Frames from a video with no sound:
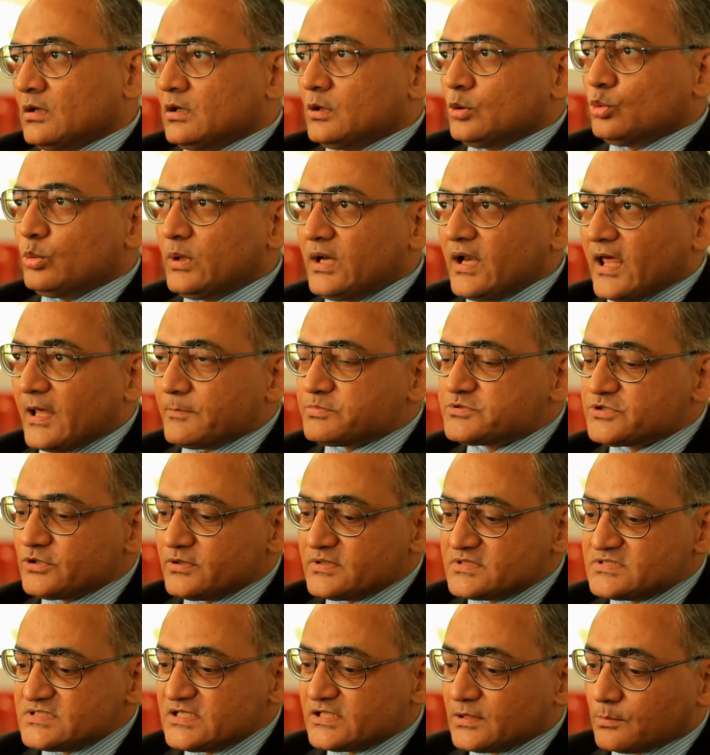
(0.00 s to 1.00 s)
Well,
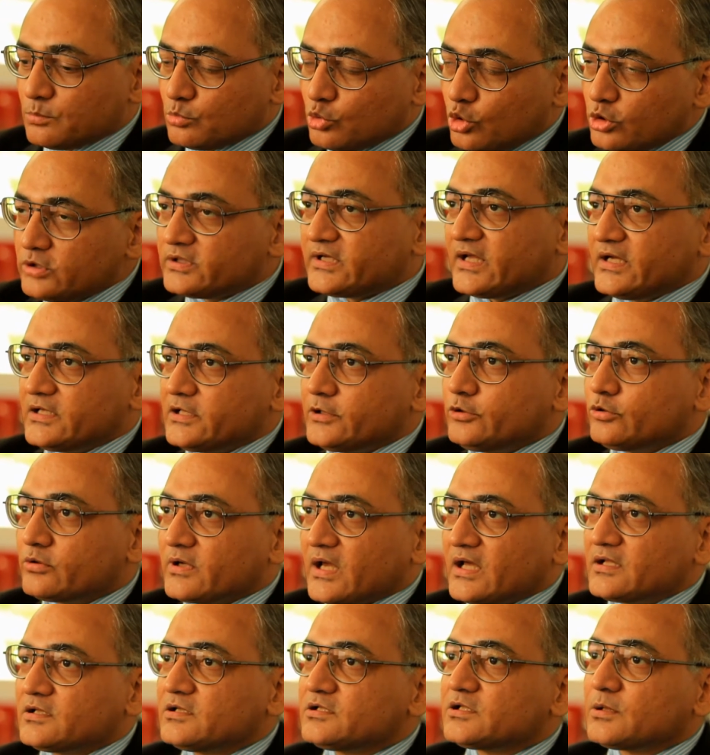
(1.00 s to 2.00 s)
absolutely. See, the more data you
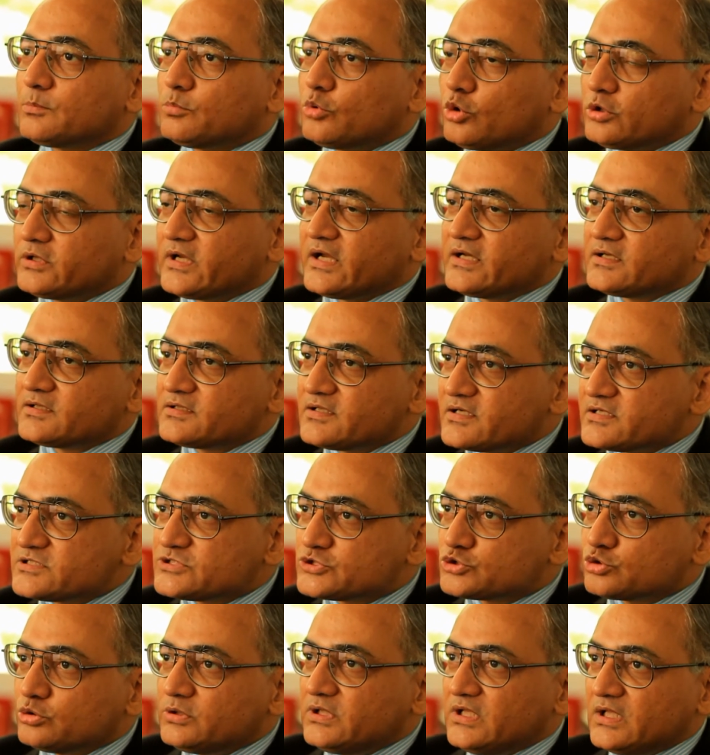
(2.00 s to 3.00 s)
gather, the more data there is
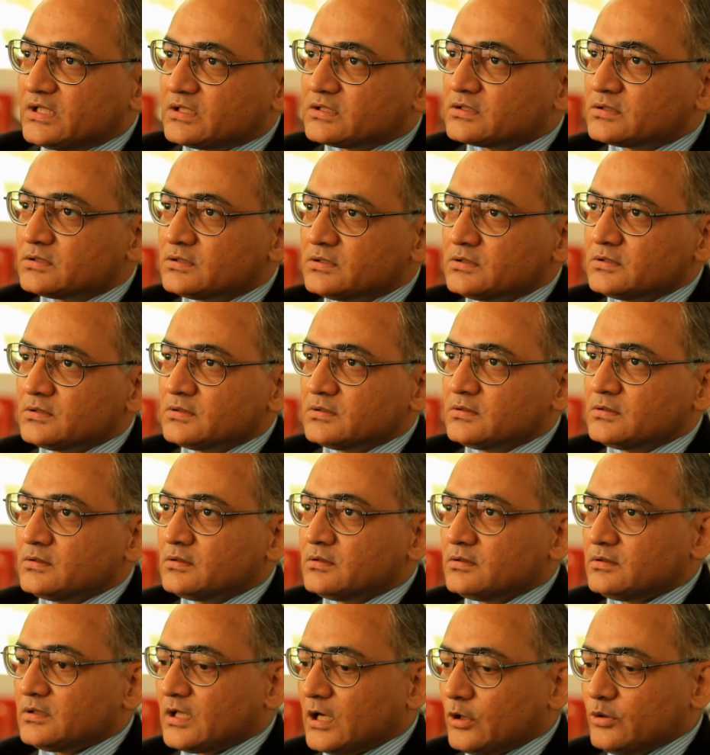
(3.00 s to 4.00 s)
to leak.
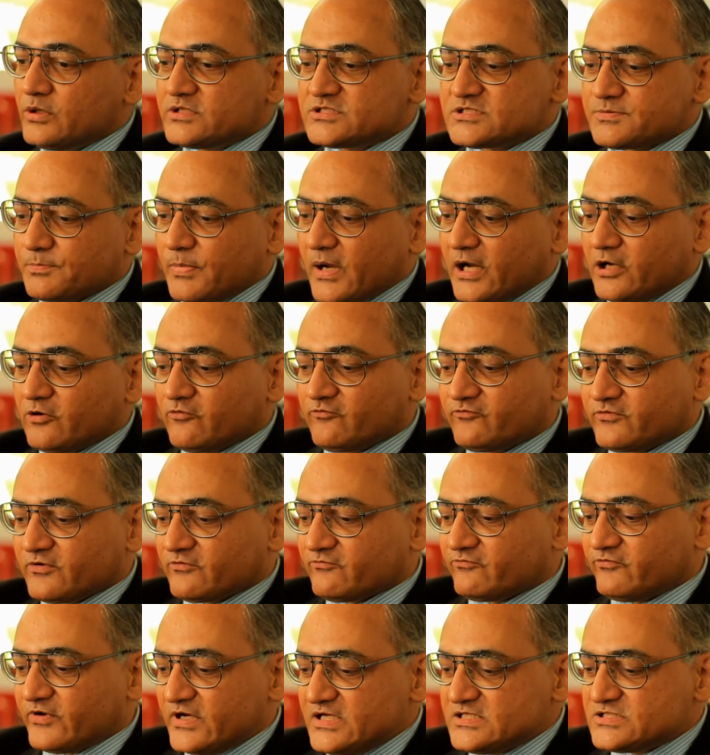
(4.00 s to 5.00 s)
Now, in spite of the
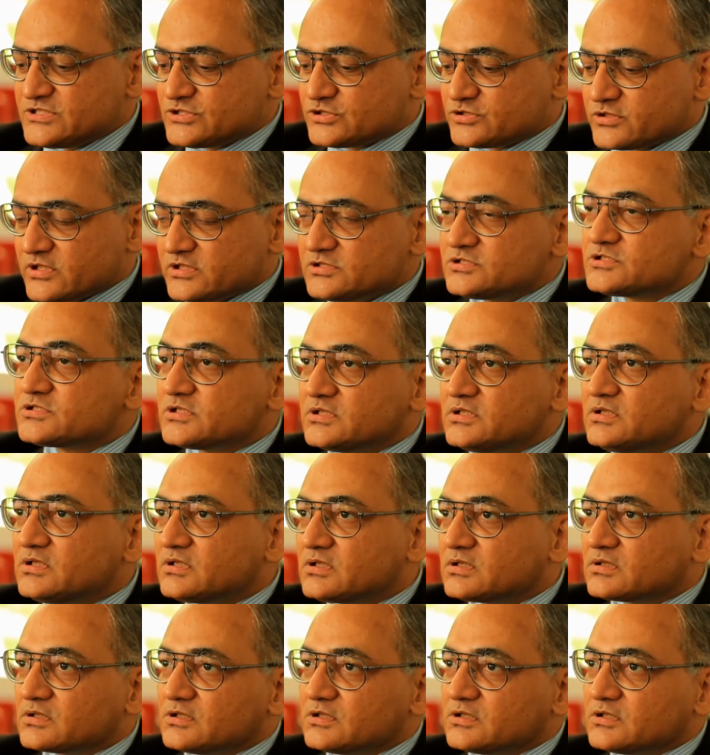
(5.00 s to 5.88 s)
very stringent